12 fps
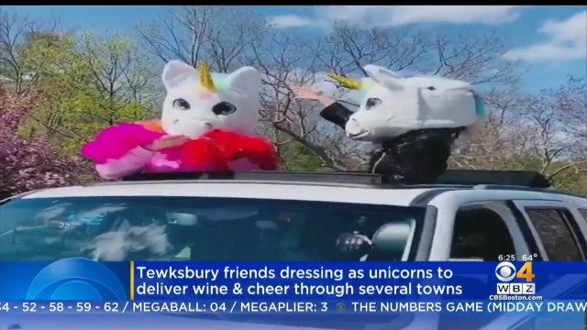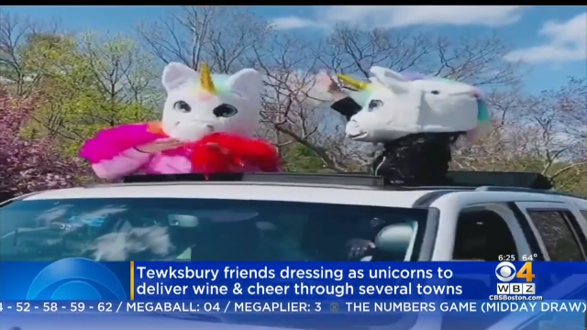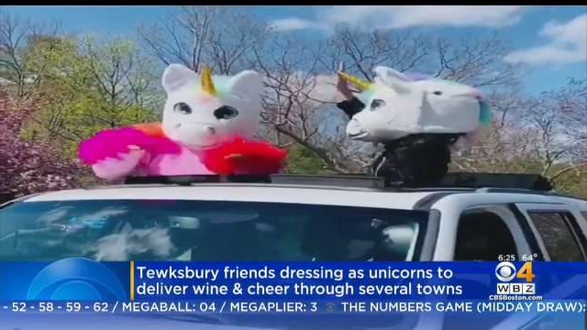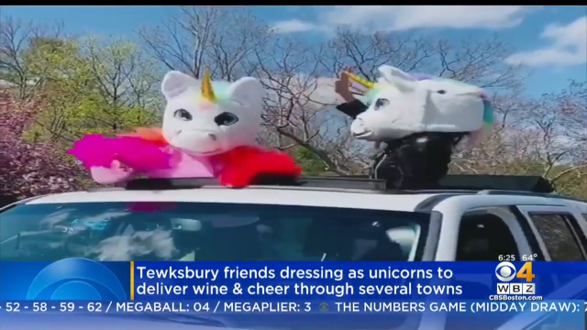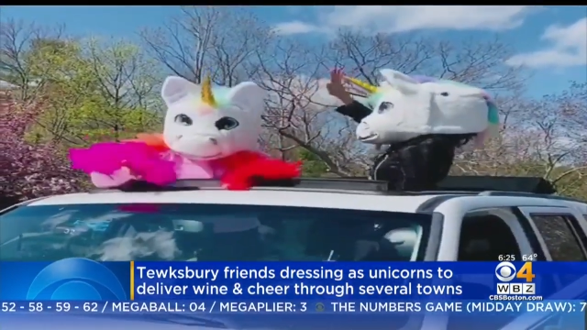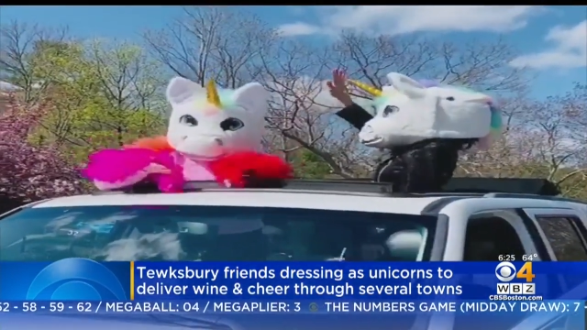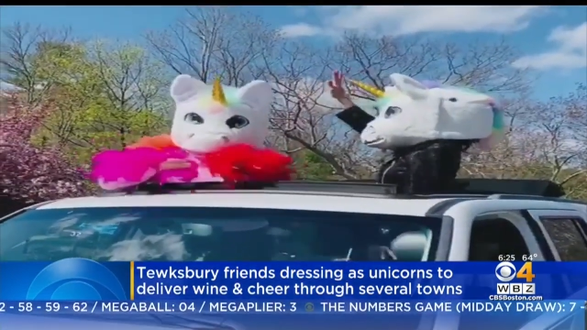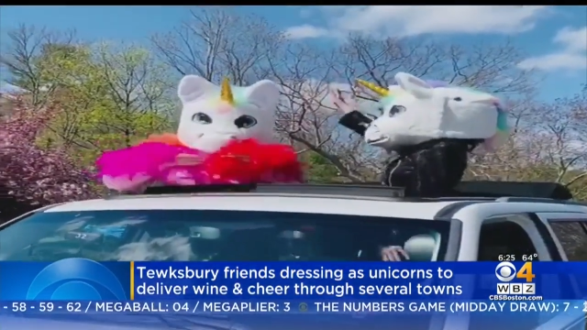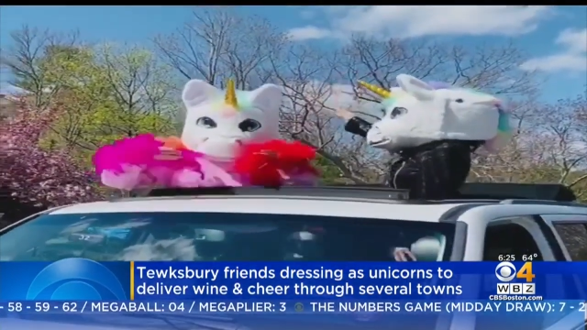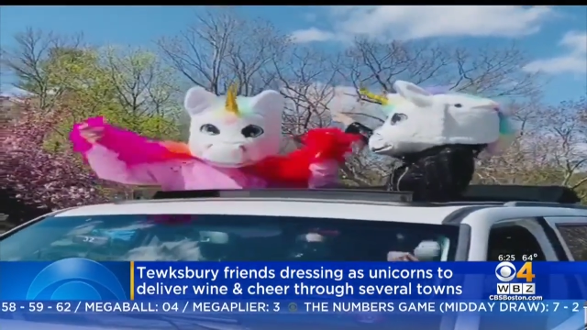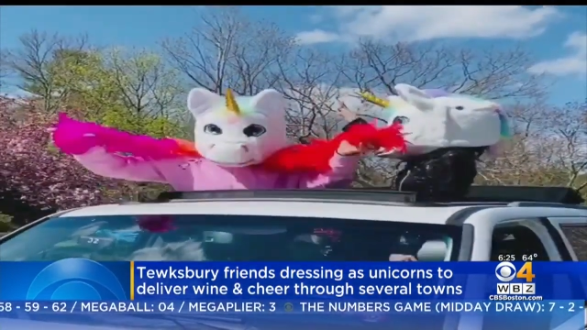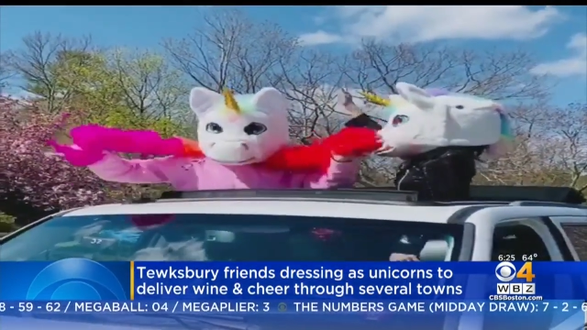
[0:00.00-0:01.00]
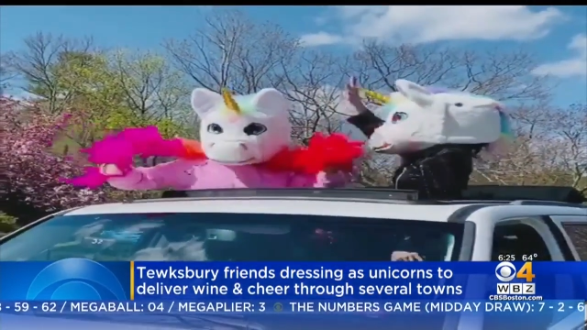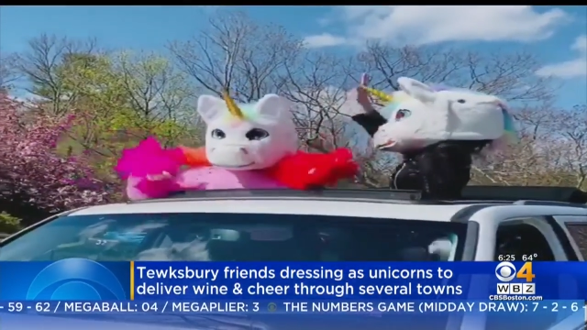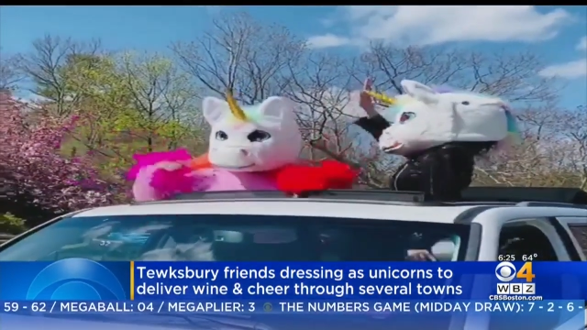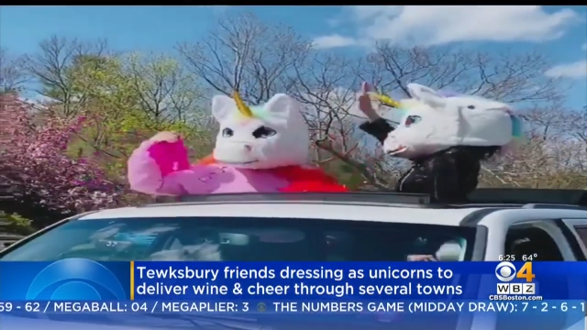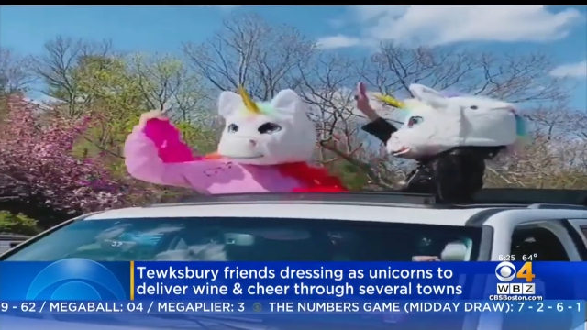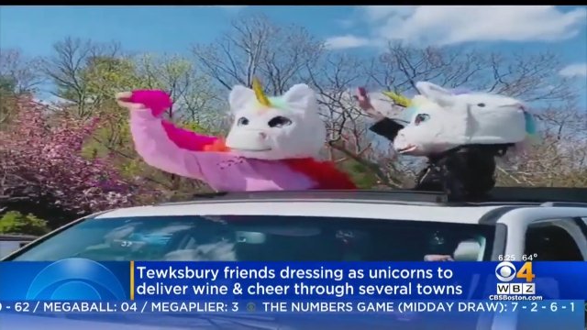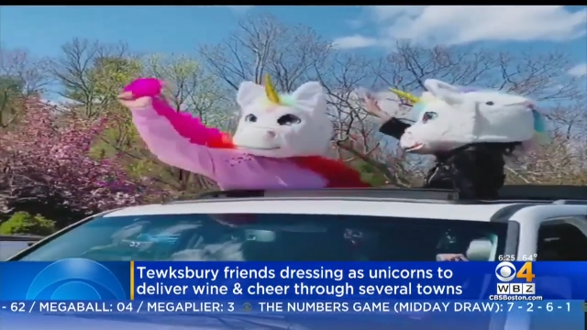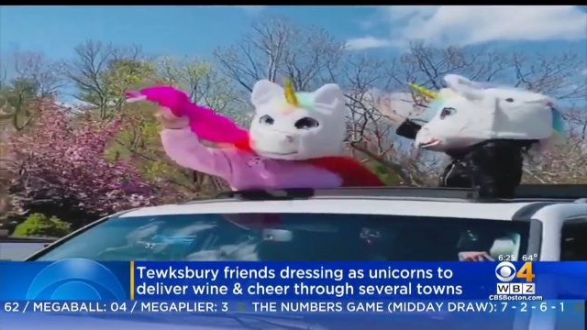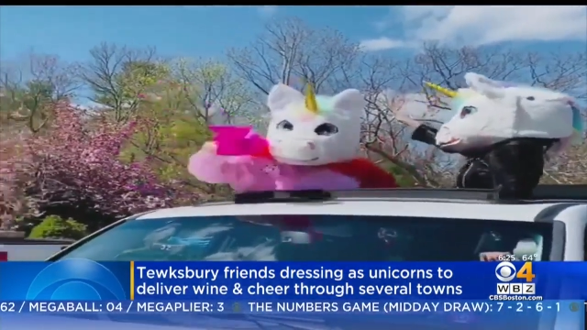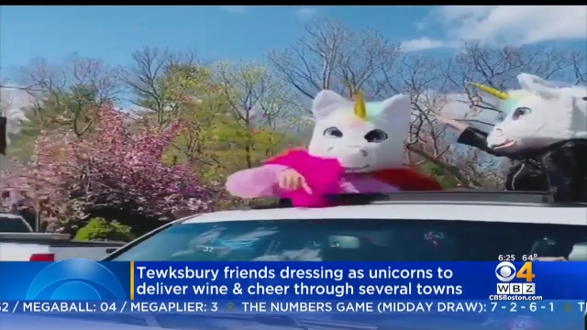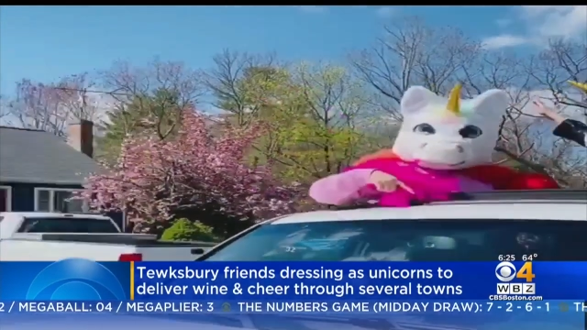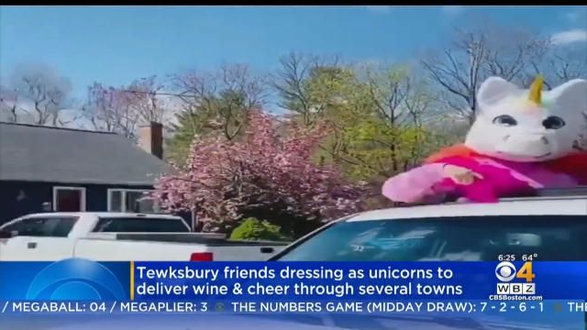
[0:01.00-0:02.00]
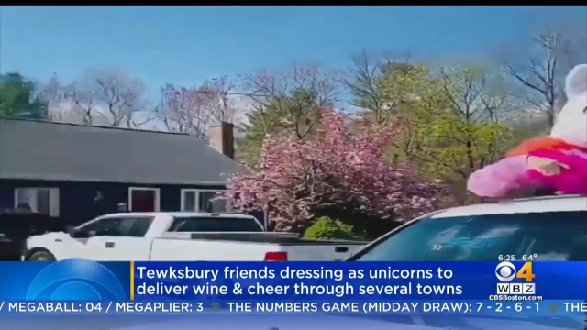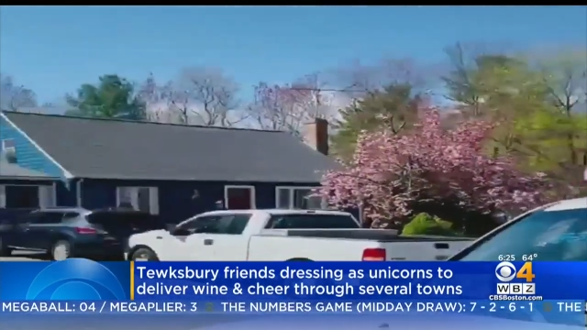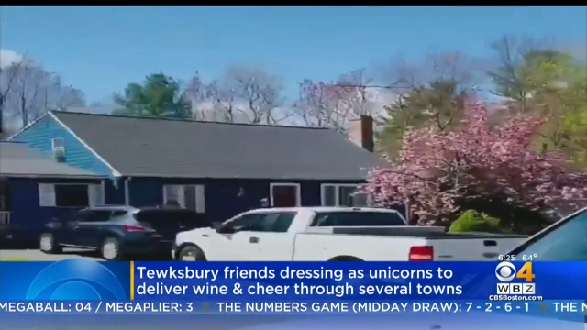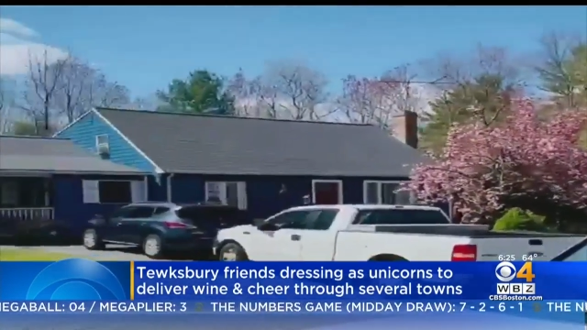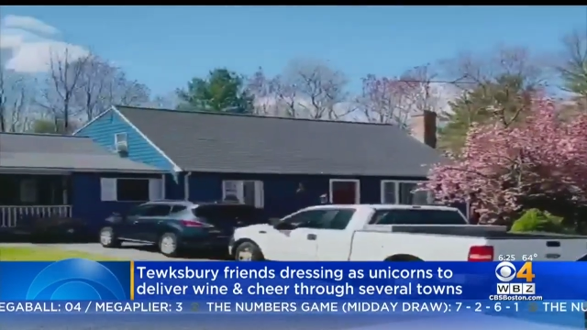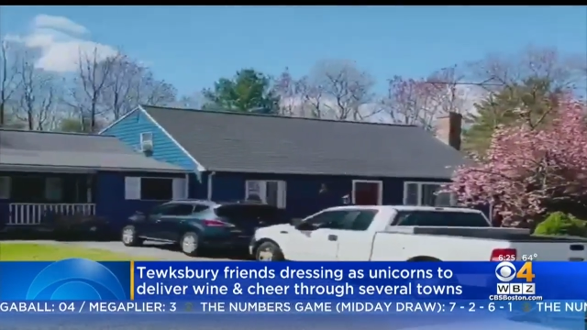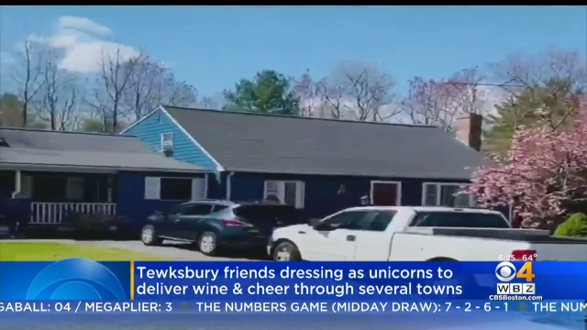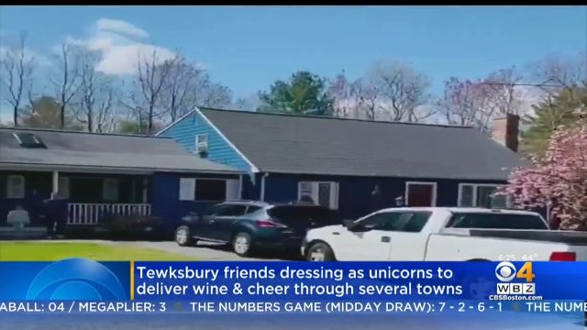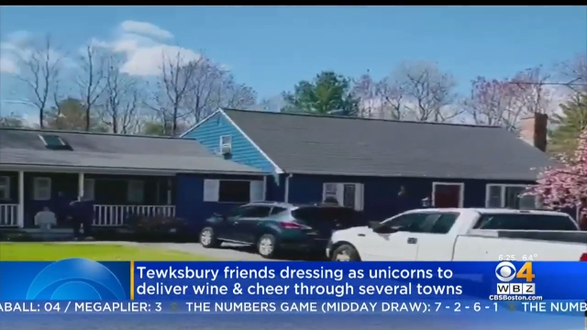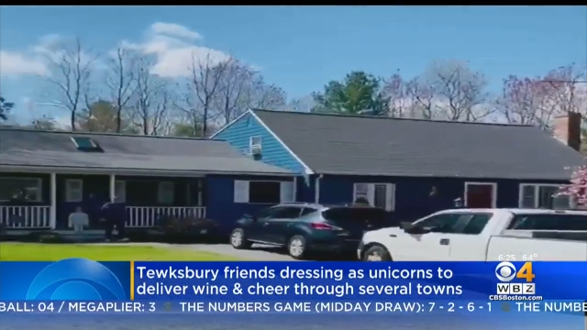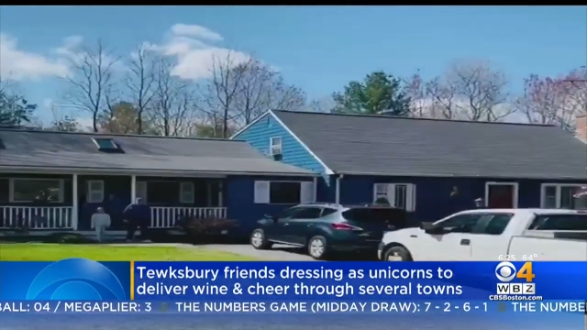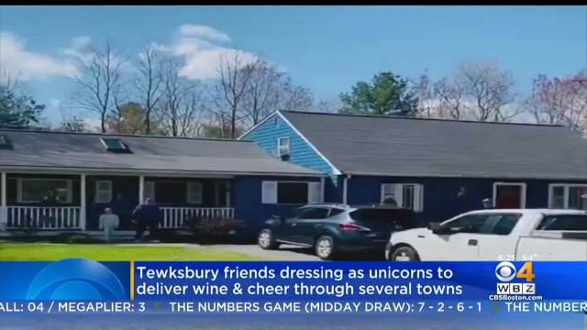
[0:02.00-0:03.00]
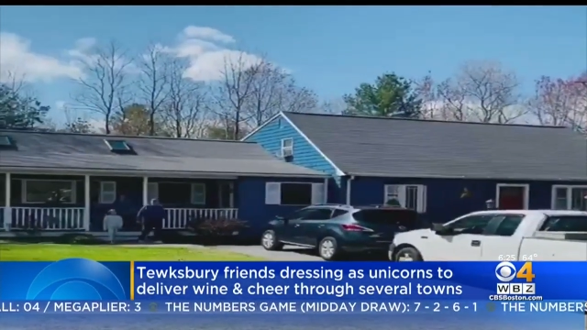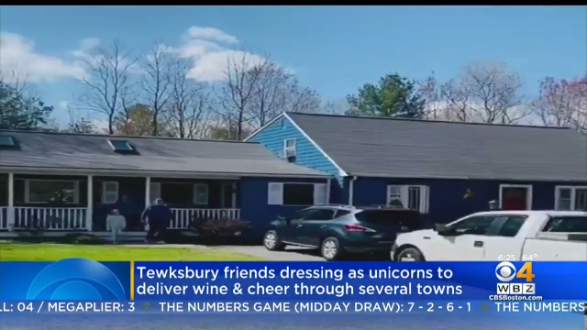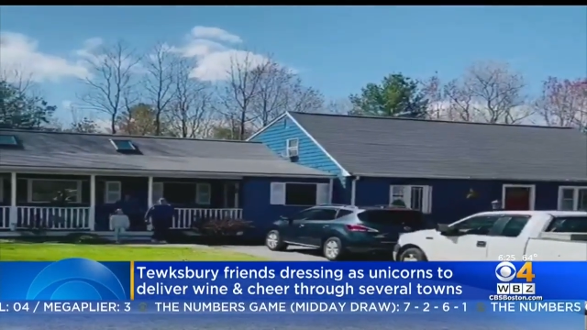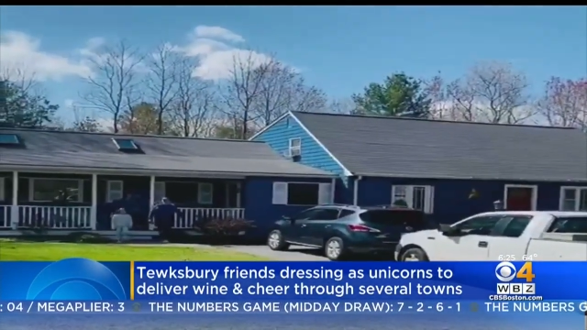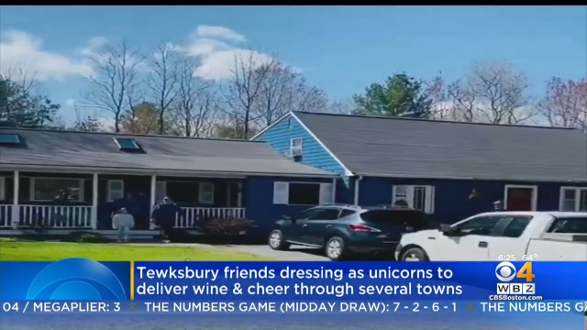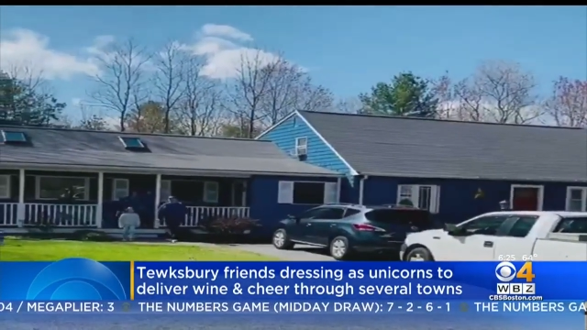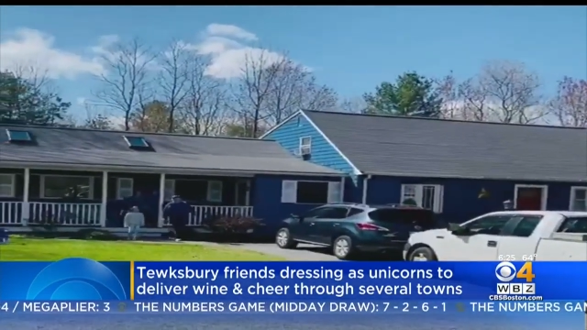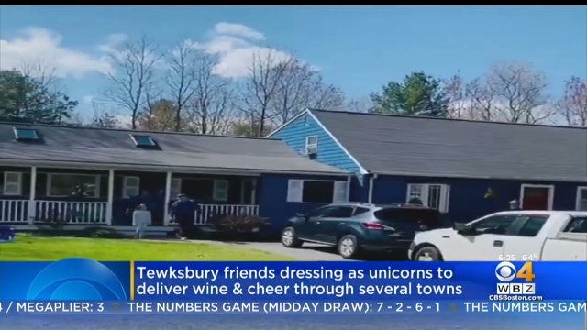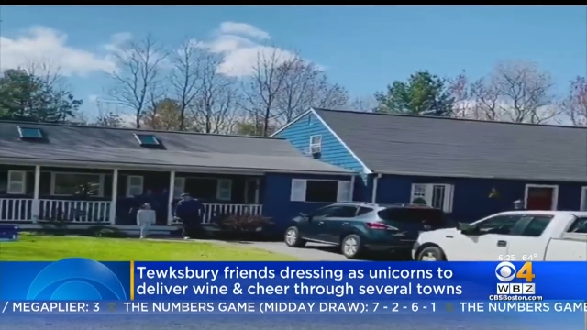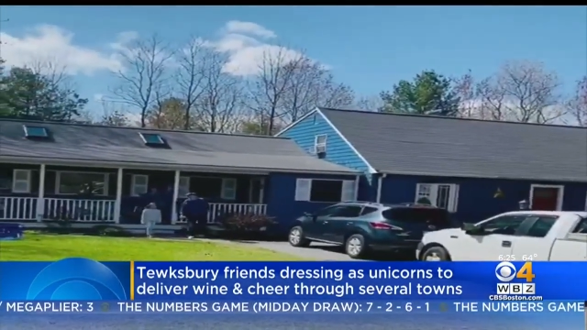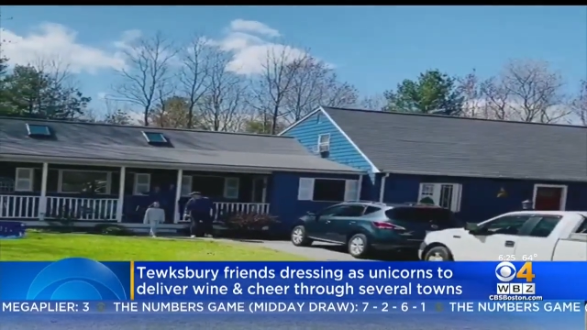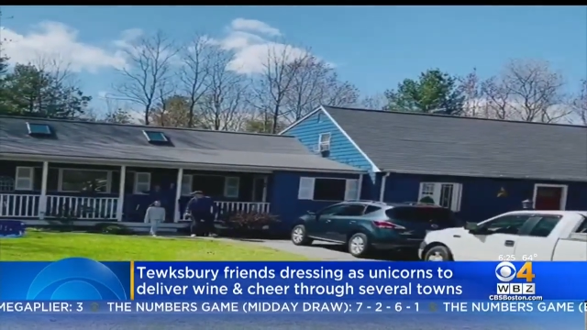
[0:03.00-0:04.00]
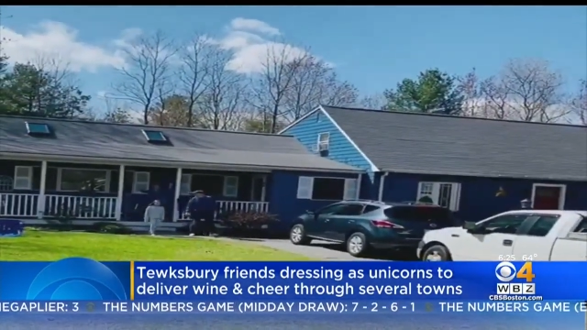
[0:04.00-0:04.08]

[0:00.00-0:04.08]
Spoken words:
Nobody's mouth can be seen.